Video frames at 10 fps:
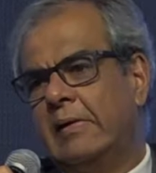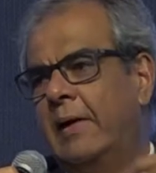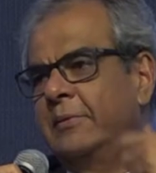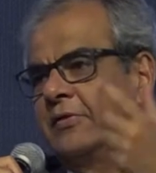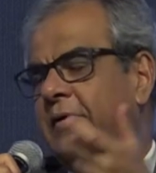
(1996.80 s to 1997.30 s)

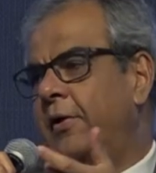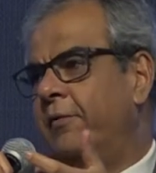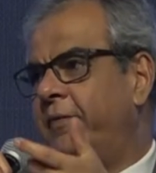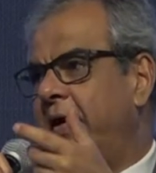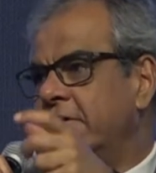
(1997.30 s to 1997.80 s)
I'm just kind
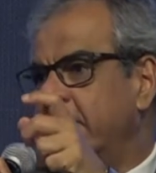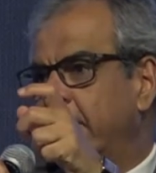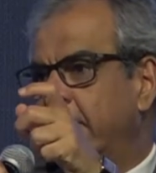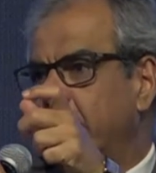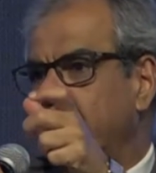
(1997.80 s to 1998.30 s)
of phrasing
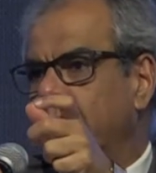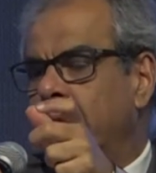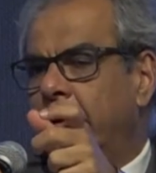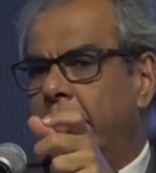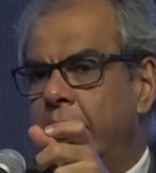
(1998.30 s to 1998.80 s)
it
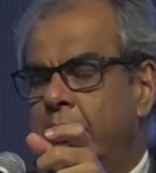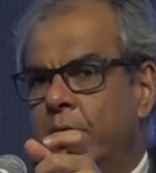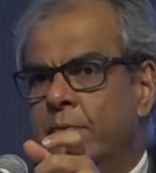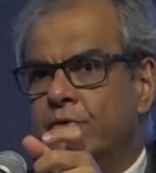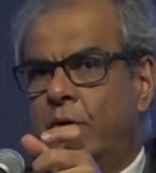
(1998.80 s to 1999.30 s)
in
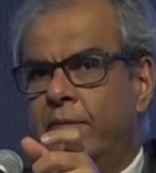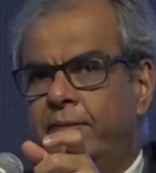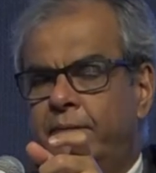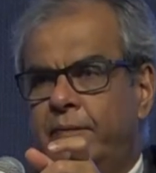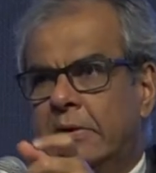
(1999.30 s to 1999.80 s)
terms of
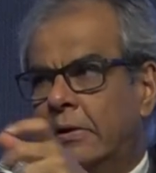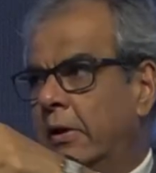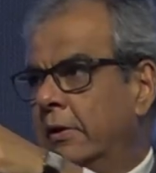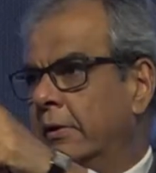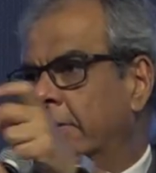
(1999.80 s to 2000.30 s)

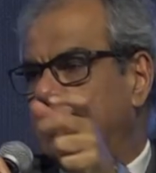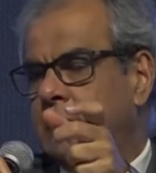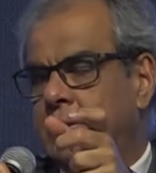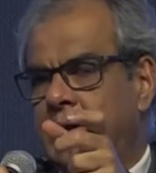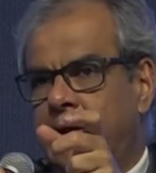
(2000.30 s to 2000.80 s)

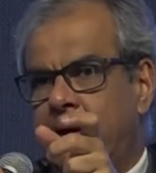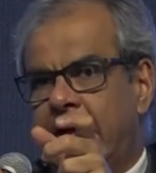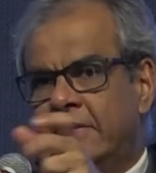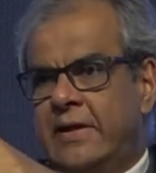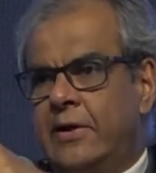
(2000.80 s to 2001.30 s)
the
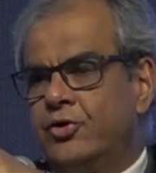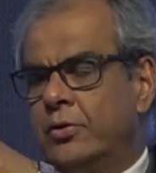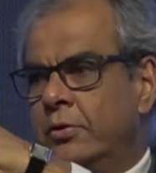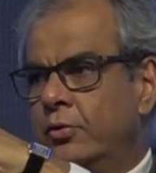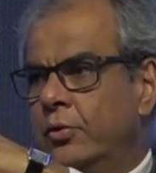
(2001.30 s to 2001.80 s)

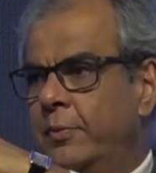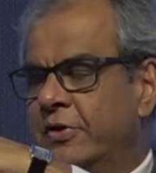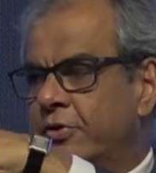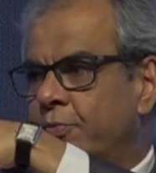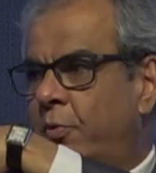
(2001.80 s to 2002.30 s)
extension to the
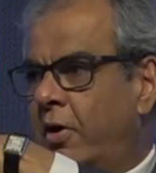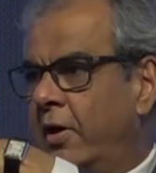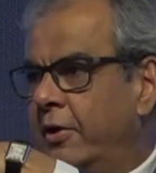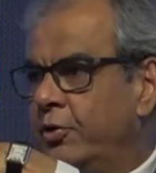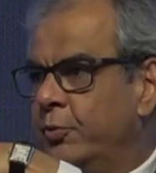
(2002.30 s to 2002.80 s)
business
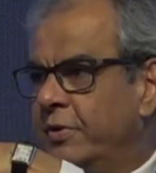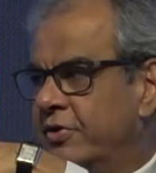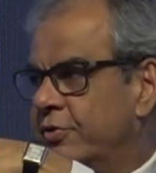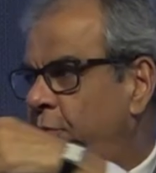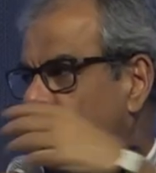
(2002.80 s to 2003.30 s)
model and new
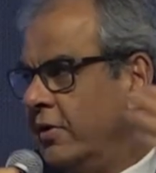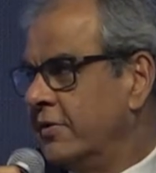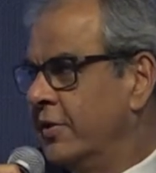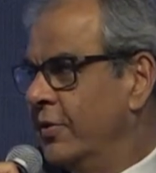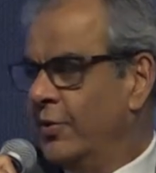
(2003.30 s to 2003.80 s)
business models,
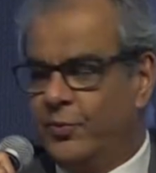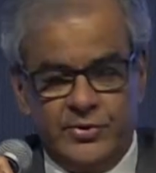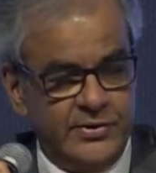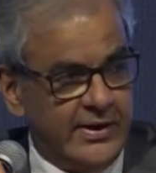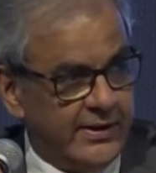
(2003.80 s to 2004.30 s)

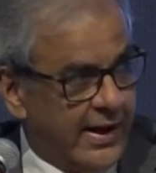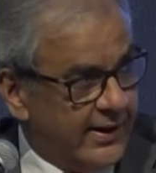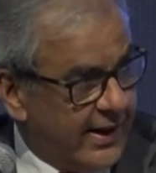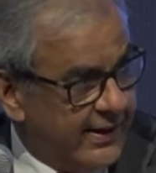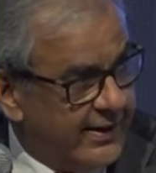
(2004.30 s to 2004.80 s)
which is
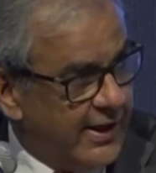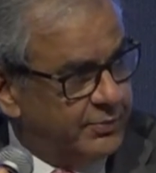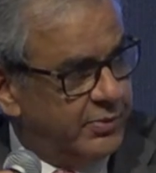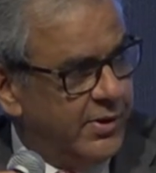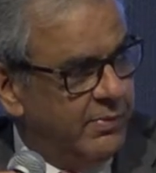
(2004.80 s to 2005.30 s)
I guess
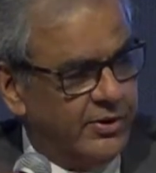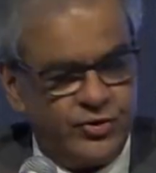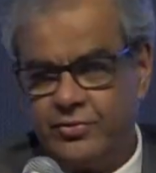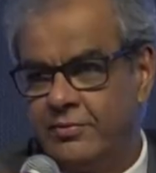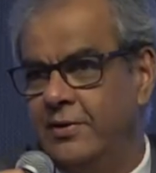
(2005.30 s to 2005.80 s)
pretty
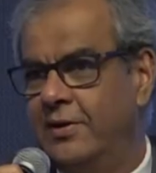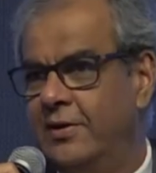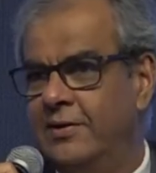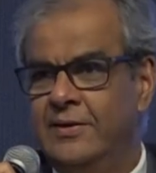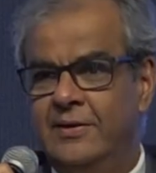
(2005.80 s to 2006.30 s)
much
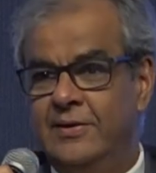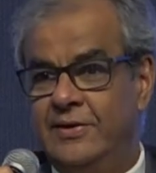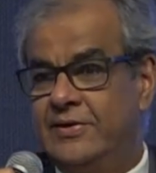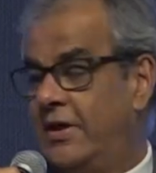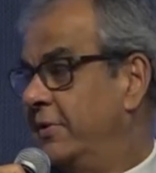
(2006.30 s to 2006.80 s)

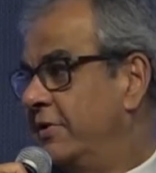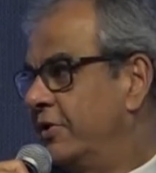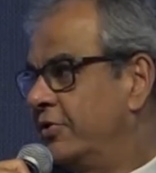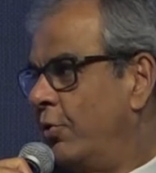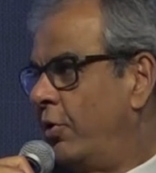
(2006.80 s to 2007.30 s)
the same as
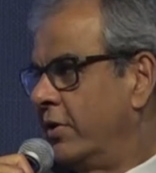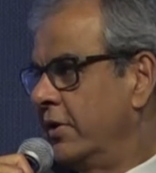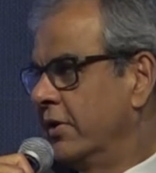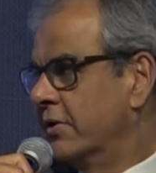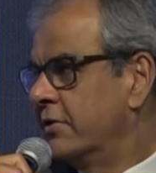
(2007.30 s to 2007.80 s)
his thought
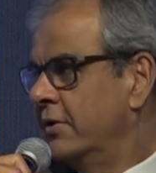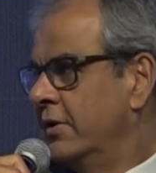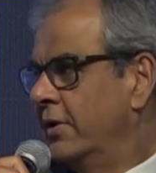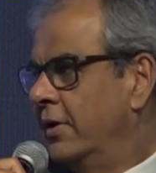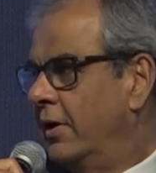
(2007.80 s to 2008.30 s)
is.
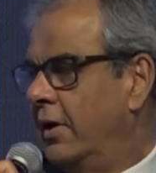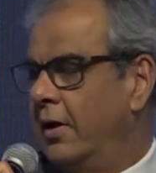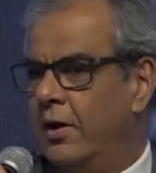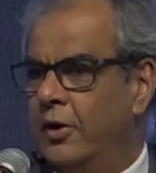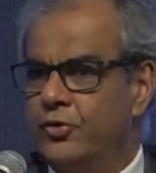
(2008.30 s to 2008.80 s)

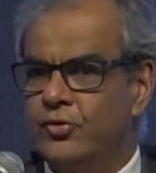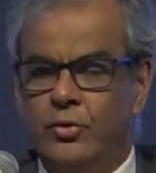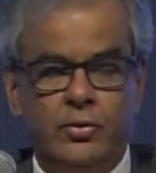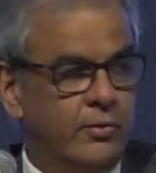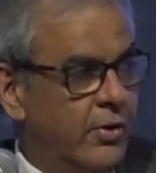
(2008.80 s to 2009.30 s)

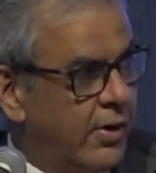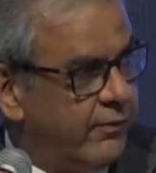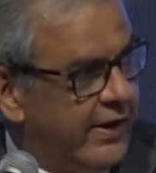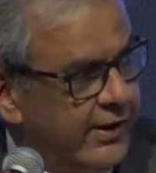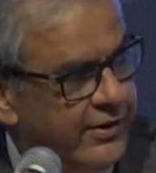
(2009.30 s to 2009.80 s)
So not
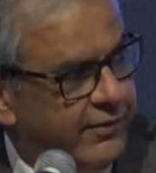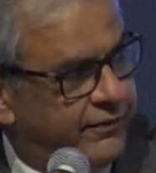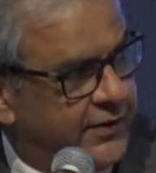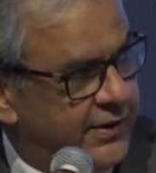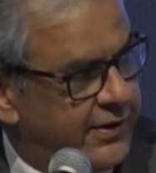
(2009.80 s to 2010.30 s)
very
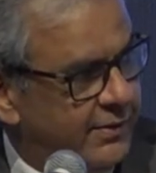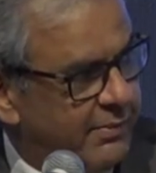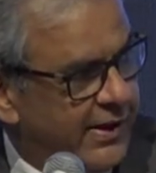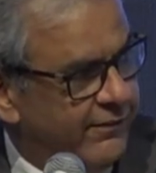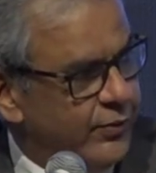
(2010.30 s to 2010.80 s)
different in
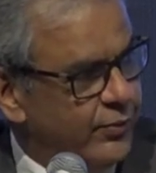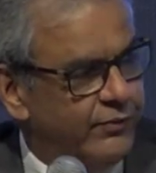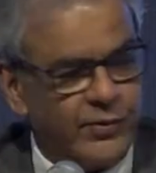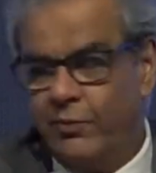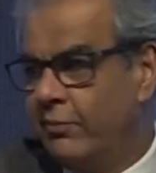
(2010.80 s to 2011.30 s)
my view
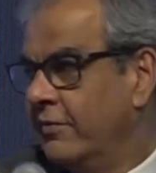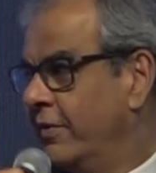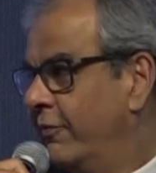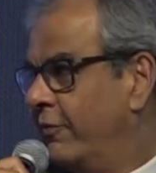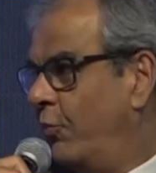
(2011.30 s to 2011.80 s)

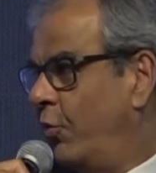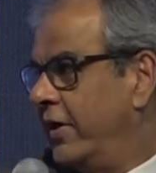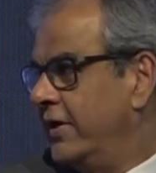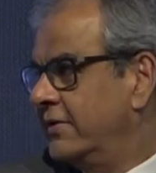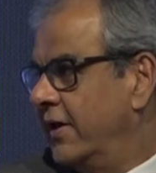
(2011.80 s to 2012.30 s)
from what
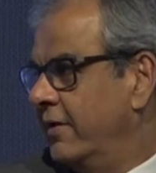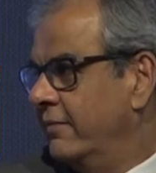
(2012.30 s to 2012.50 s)
he said.